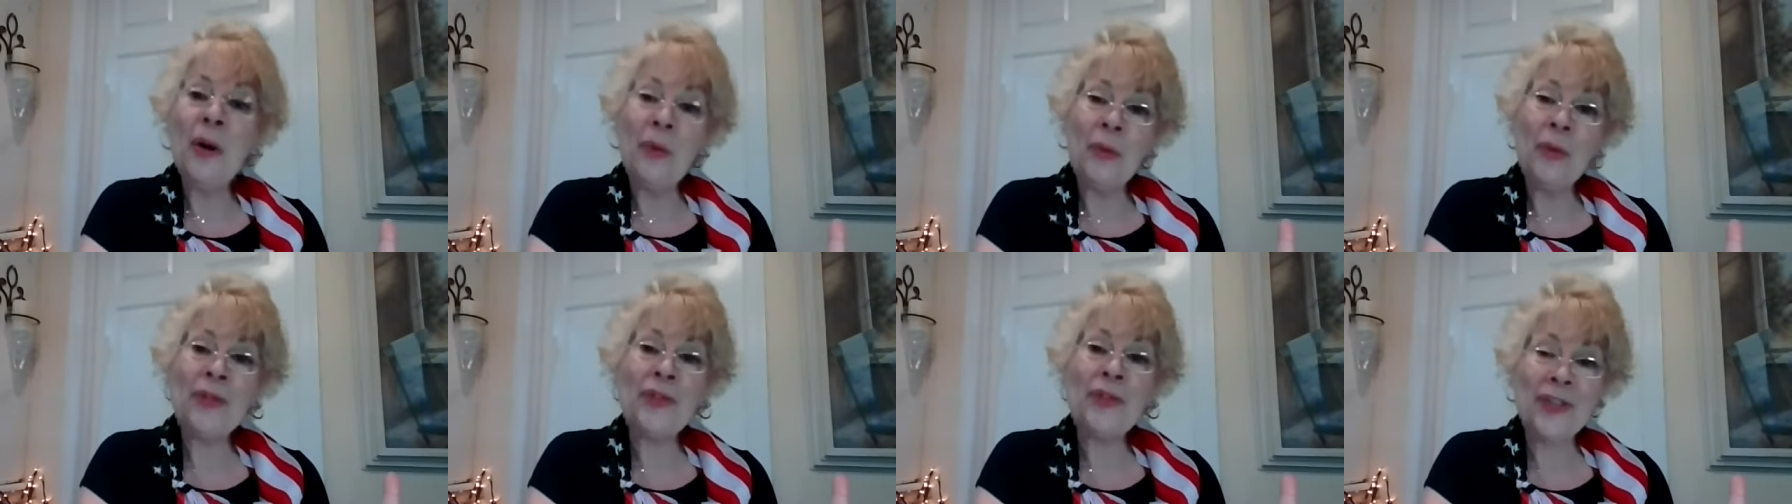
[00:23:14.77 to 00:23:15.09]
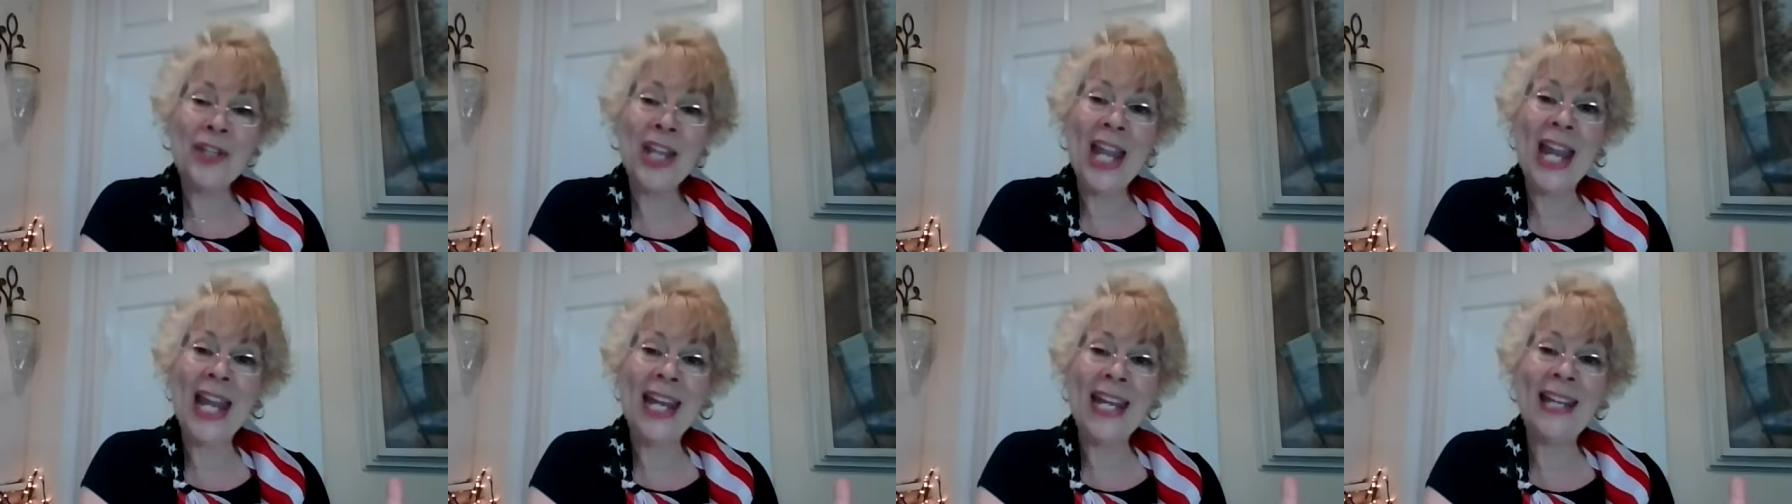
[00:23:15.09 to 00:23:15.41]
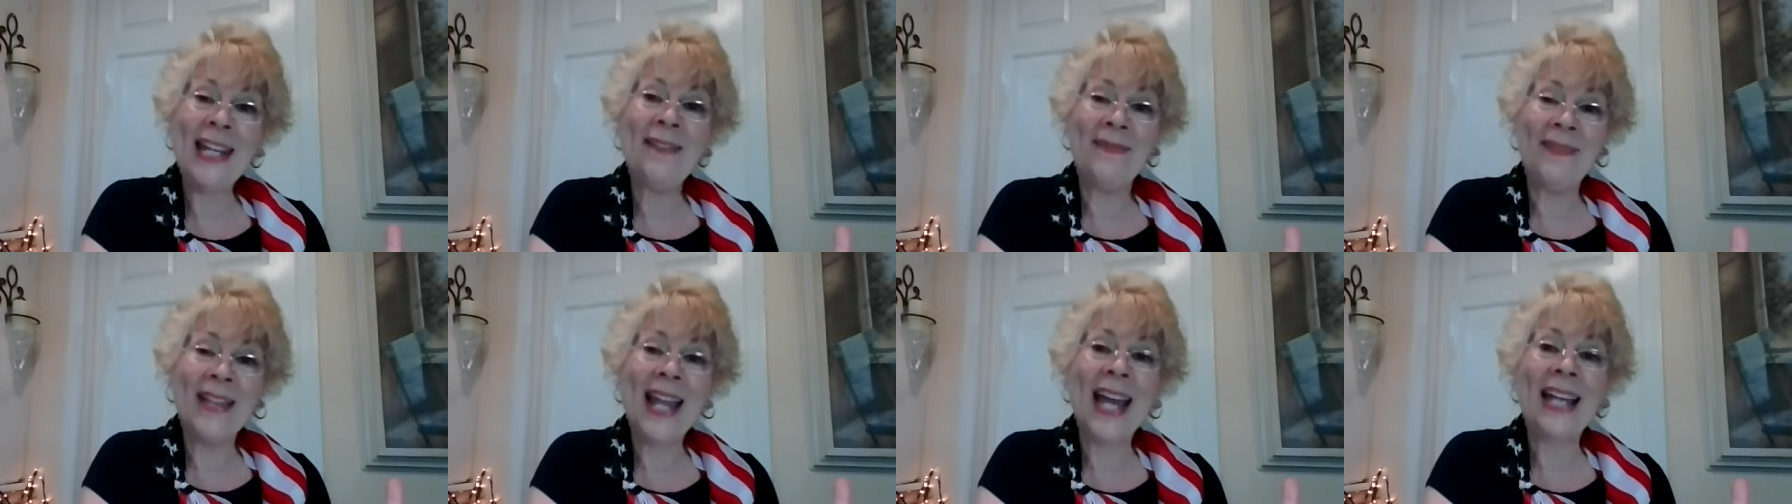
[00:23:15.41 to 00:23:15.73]
which
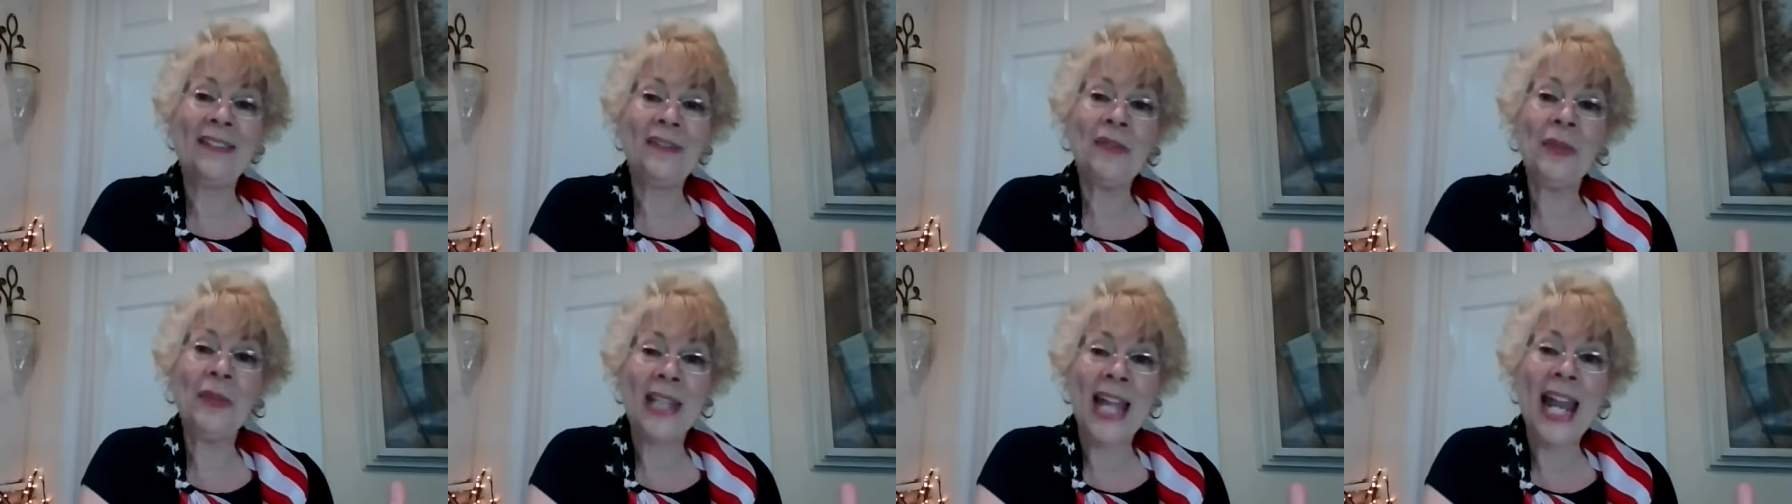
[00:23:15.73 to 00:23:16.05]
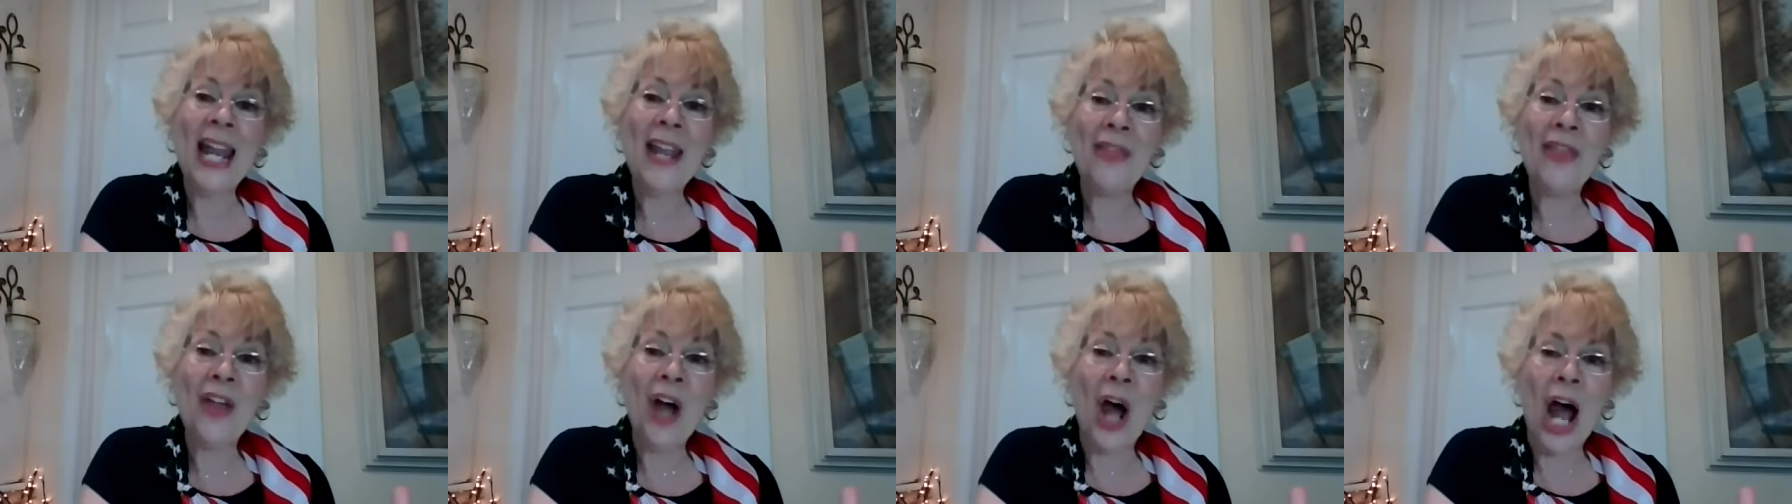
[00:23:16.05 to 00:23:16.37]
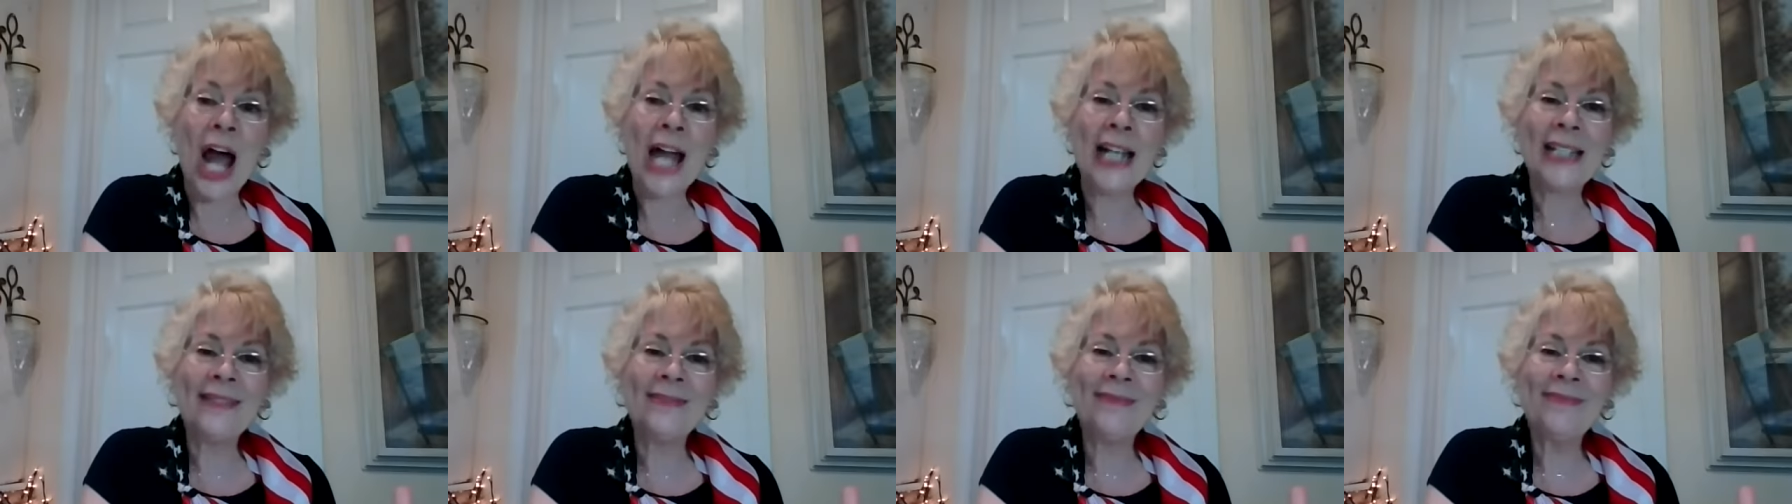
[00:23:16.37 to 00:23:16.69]
they that's what they
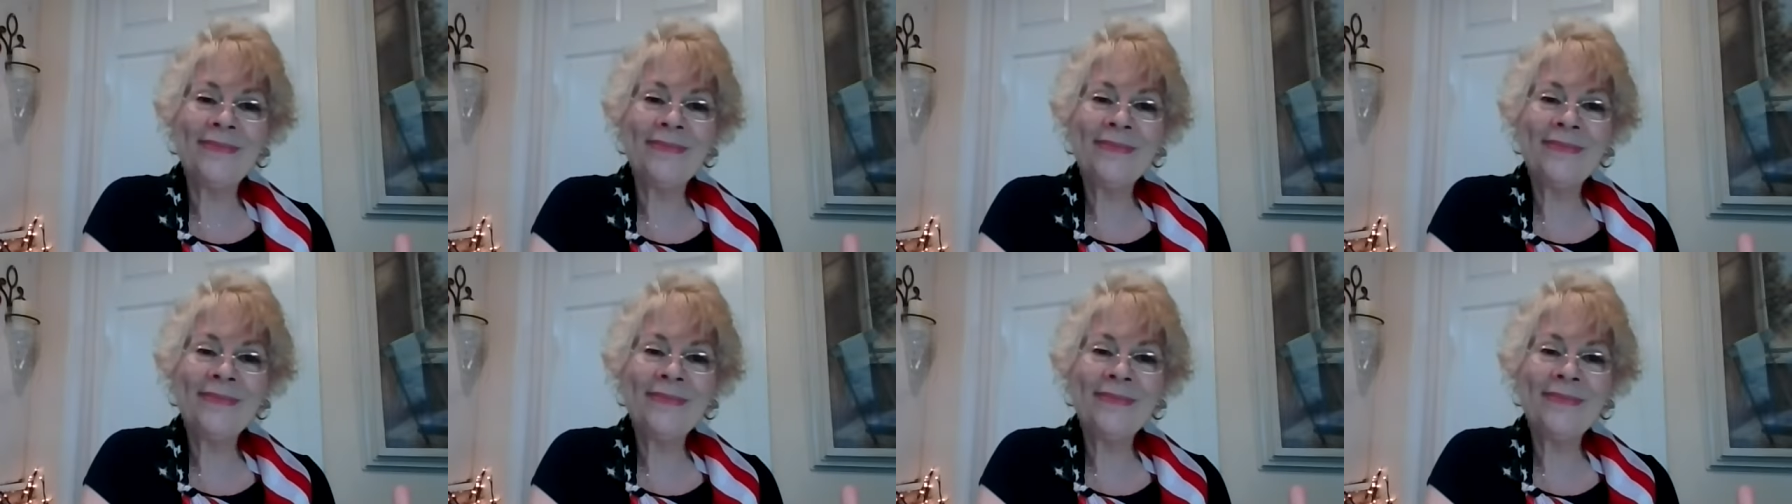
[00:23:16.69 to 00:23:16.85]
thought.